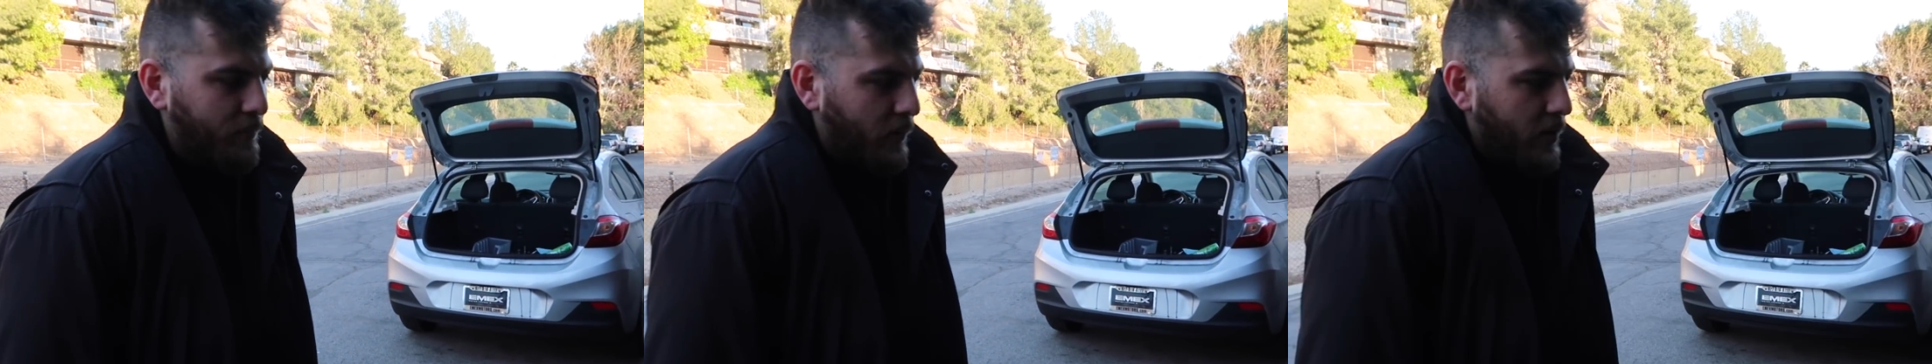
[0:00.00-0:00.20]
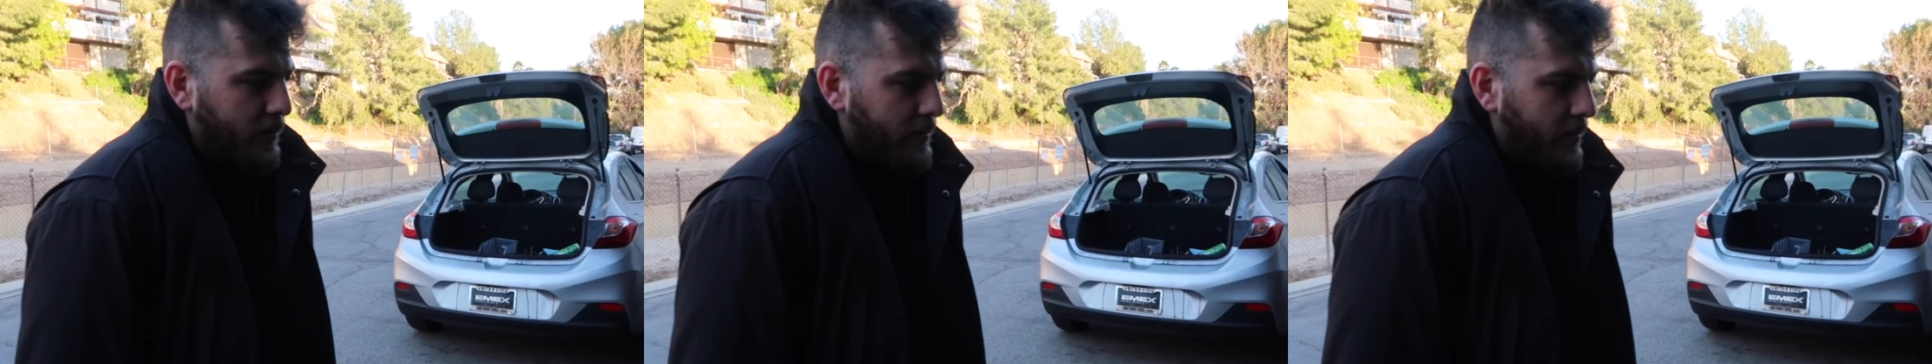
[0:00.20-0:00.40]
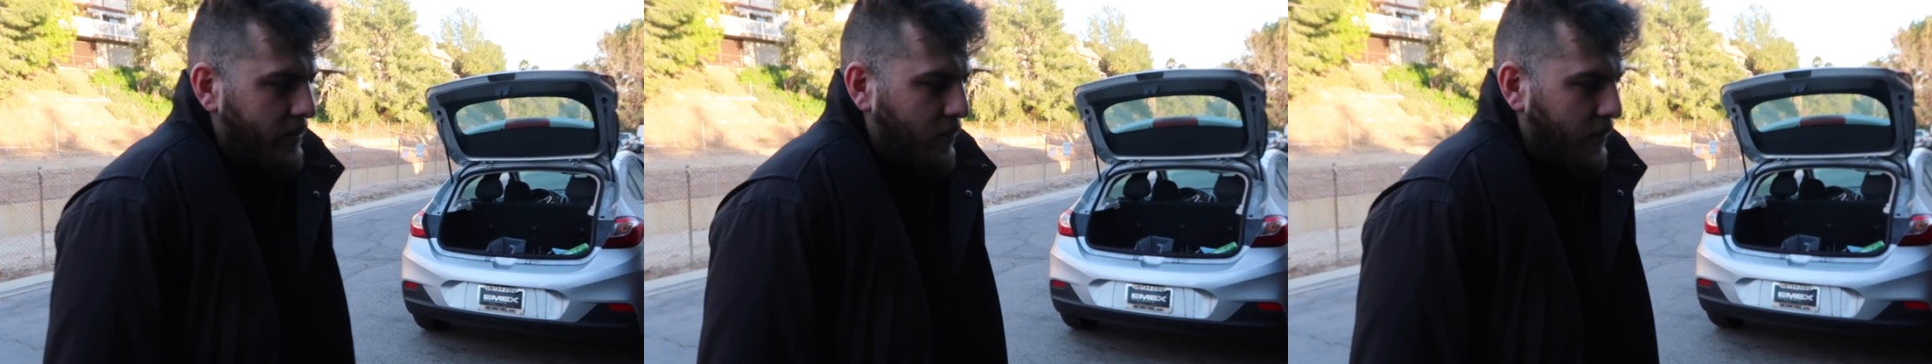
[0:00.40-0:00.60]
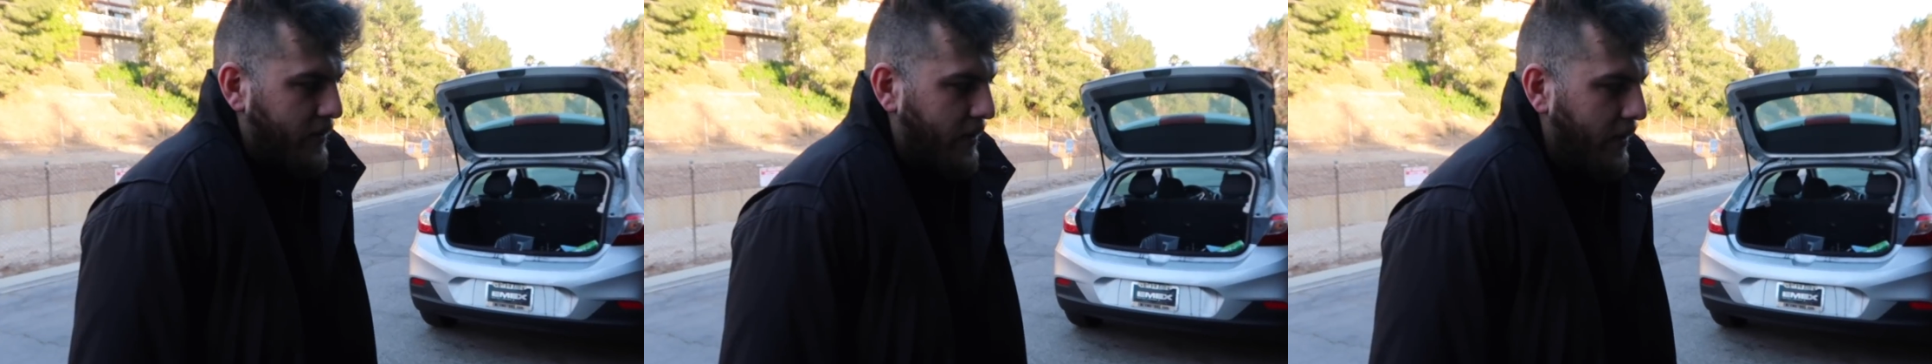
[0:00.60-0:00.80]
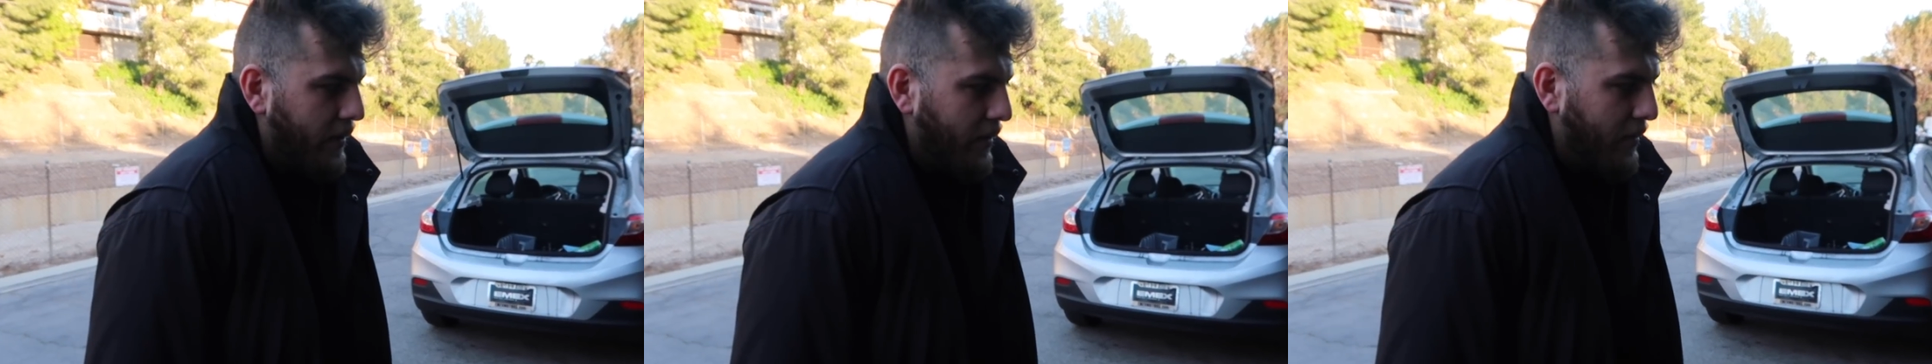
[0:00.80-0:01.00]
This is what's
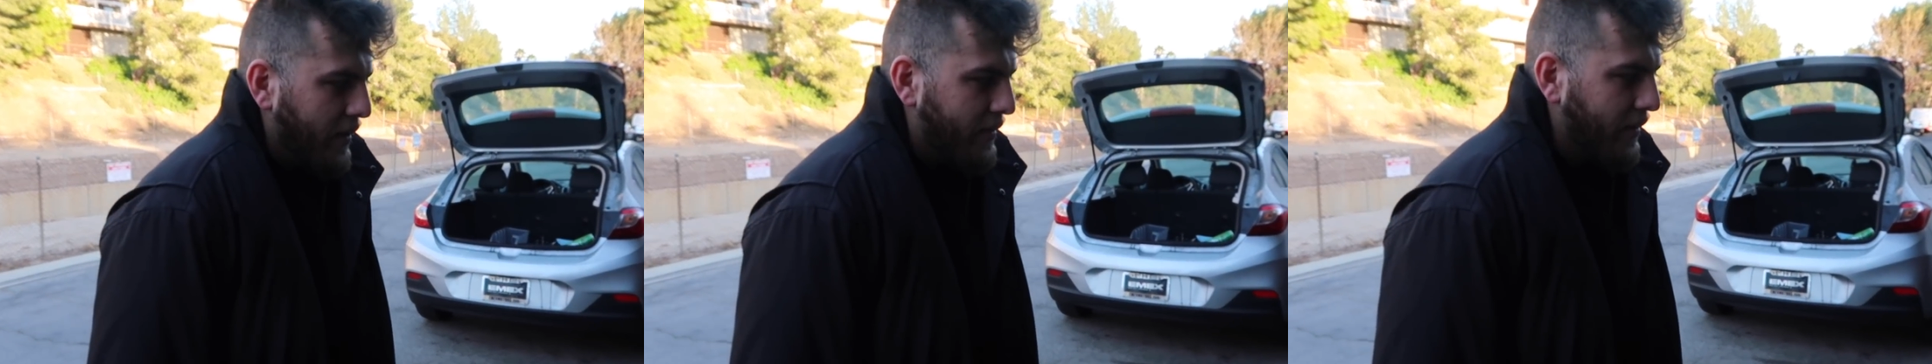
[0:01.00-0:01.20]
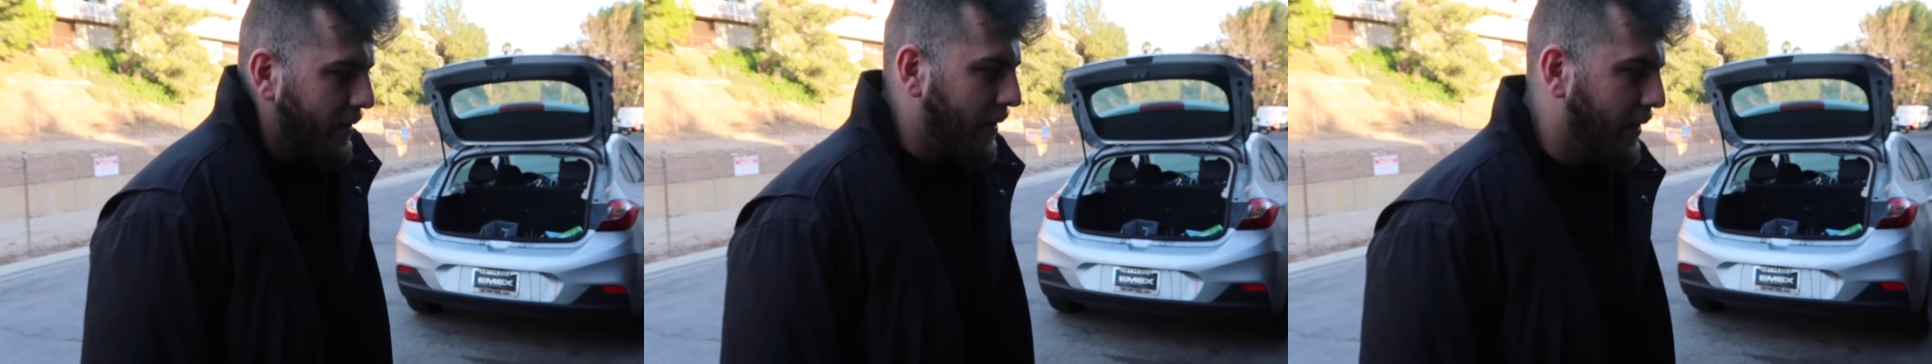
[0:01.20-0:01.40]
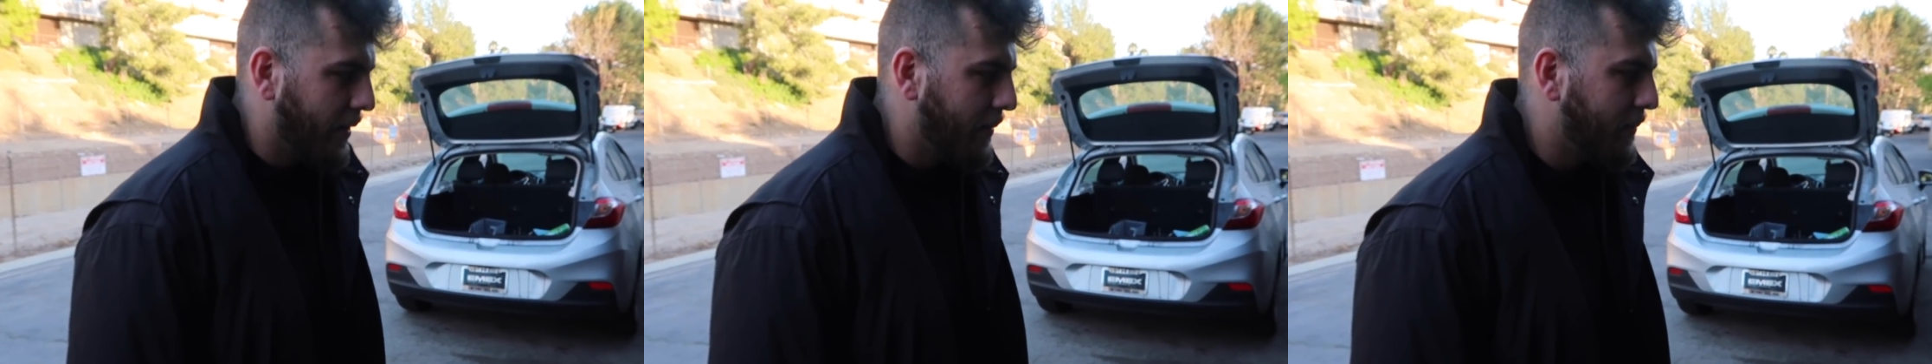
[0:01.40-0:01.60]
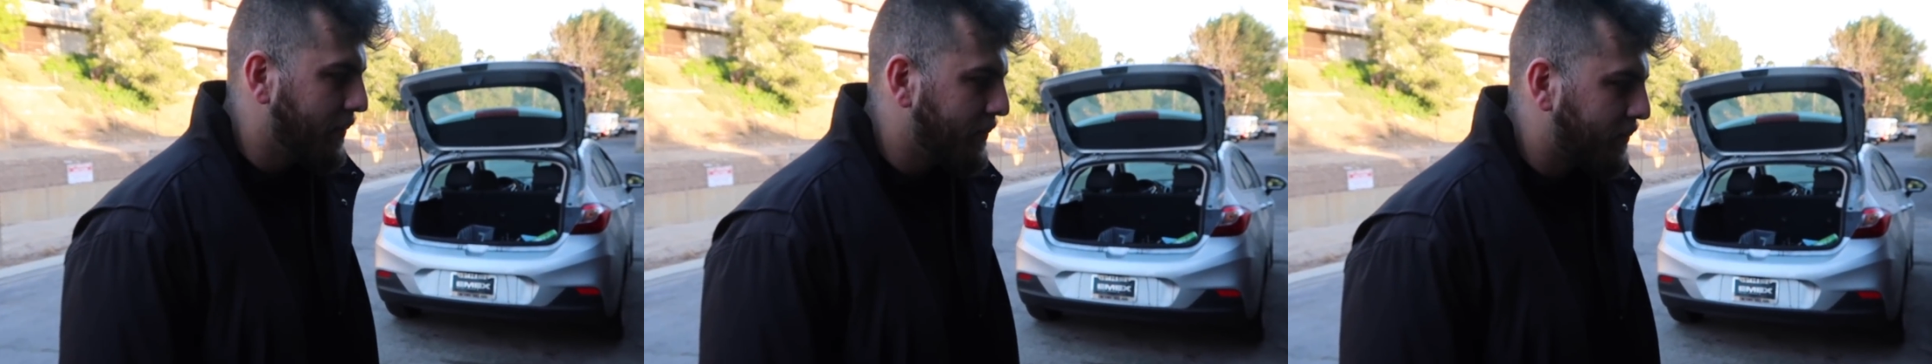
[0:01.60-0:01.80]
gonna basically,